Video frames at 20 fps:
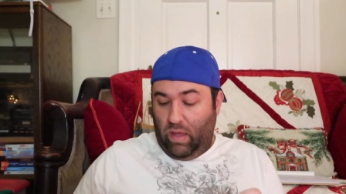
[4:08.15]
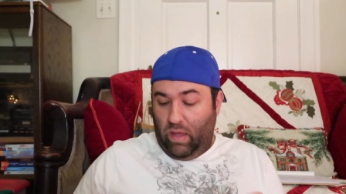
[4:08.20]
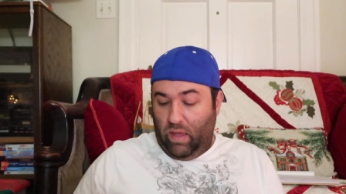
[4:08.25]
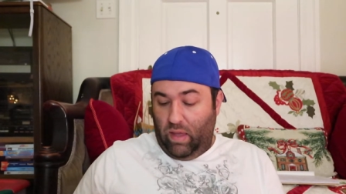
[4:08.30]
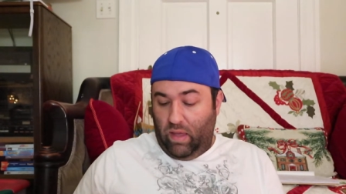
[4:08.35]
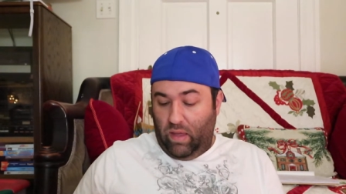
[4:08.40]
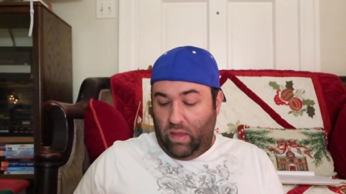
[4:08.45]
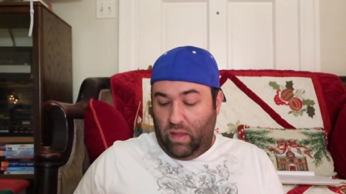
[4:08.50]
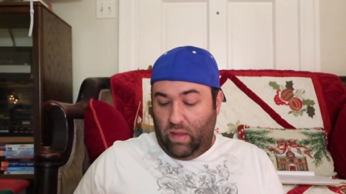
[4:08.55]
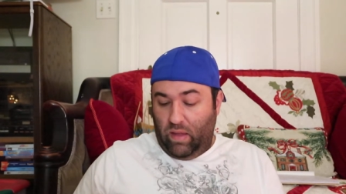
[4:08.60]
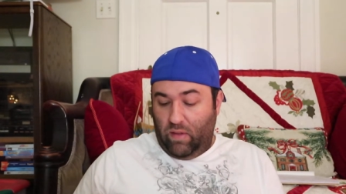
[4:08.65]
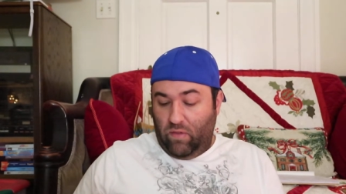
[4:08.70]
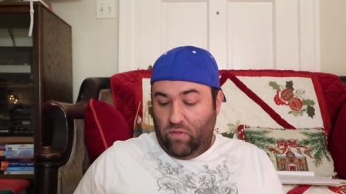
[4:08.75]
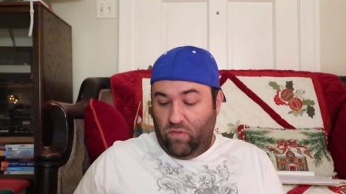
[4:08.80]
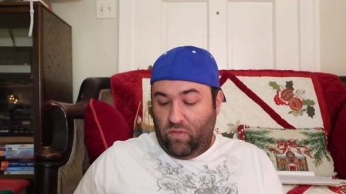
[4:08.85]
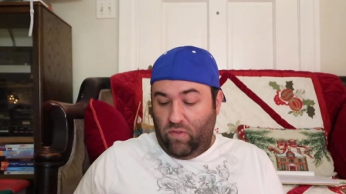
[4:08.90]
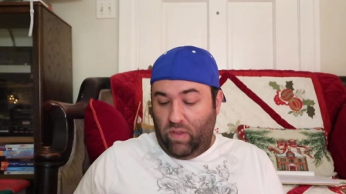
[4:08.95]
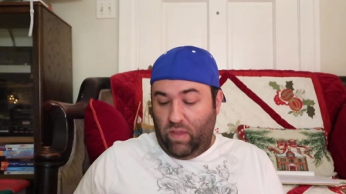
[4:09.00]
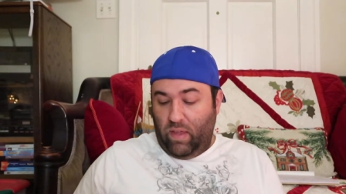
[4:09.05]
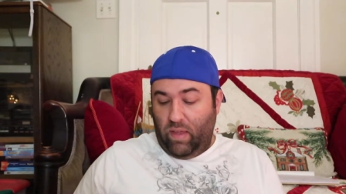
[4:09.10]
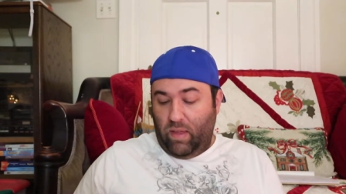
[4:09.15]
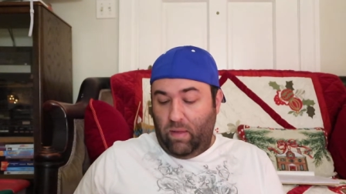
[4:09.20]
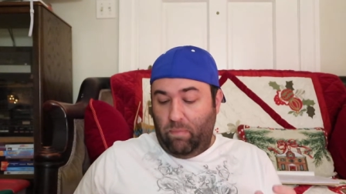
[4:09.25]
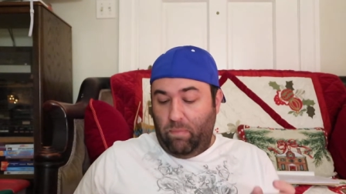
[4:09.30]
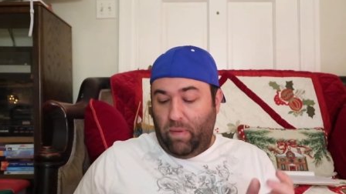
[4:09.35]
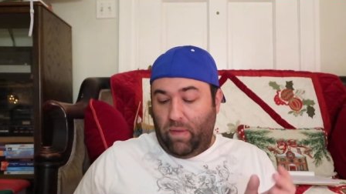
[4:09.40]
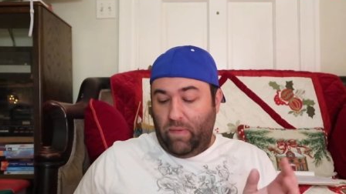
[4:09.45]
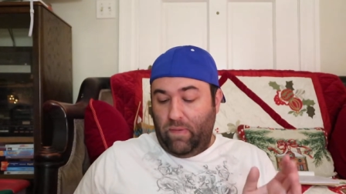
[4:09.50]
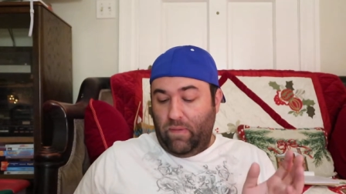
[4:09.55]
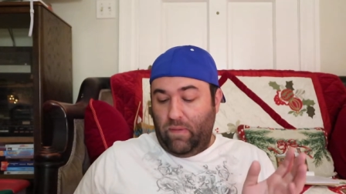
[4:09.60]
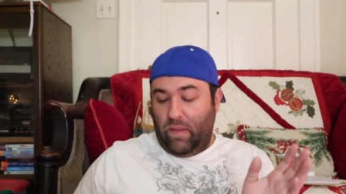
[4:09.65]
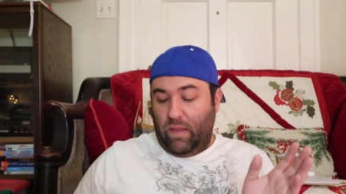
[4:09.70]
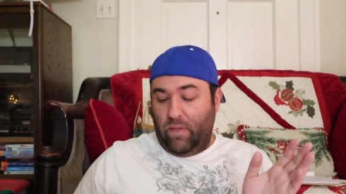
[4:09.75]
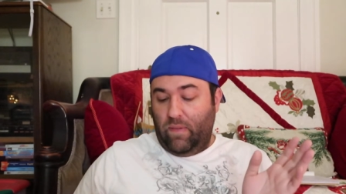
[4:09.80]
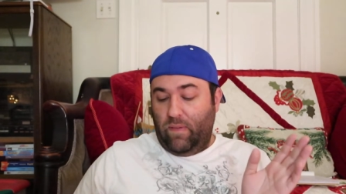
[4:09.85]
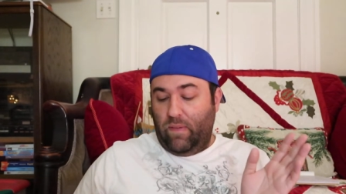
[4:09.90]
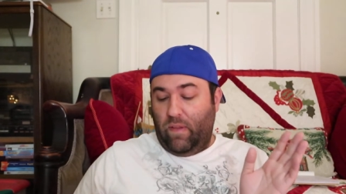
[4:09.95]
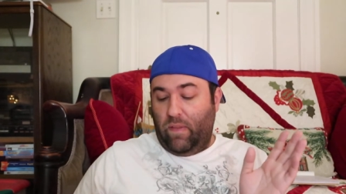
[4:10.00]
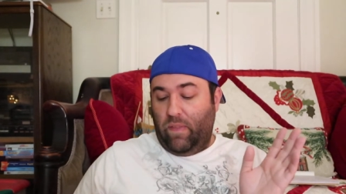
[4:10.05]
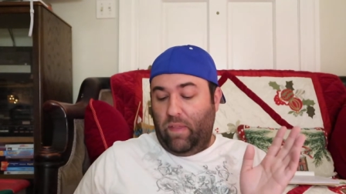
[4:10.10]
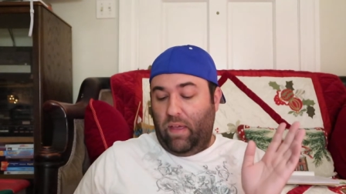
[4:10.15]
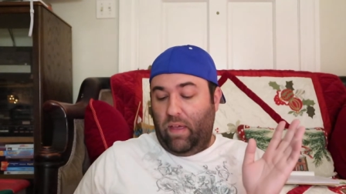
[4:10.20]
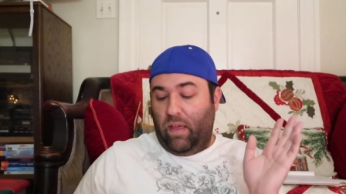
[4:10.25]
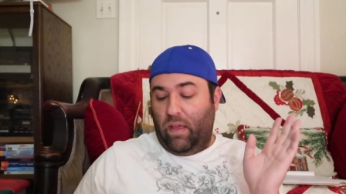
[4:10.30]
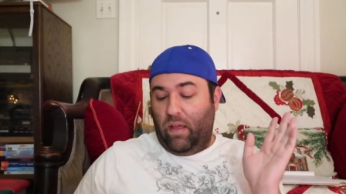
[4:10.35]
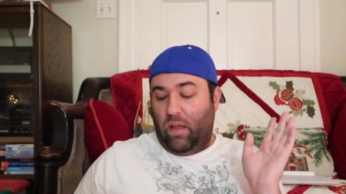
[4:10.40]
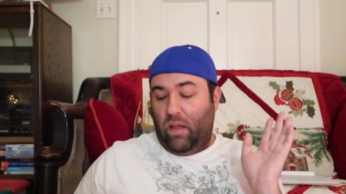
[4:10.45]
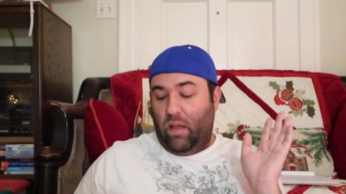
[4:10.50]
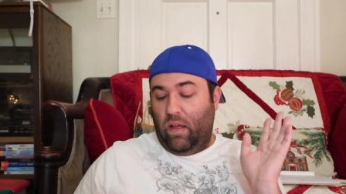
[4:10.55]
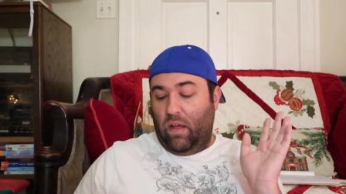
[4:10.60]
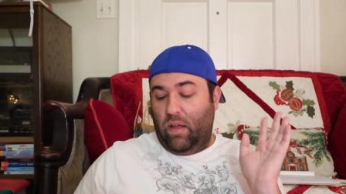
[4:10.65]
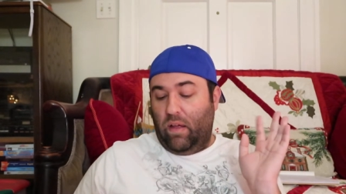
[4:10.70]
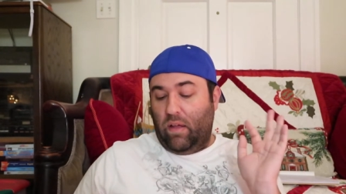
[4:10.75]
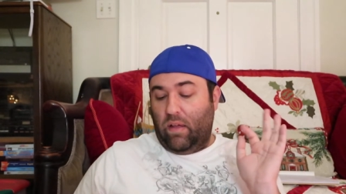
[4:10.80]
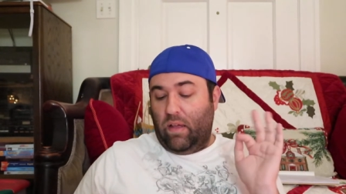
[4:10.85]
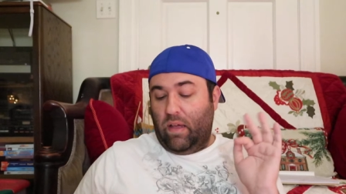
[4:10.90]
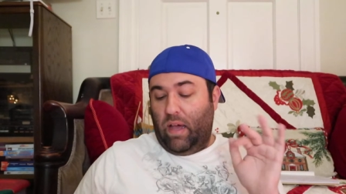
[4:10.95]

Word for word: and she basically said that uh,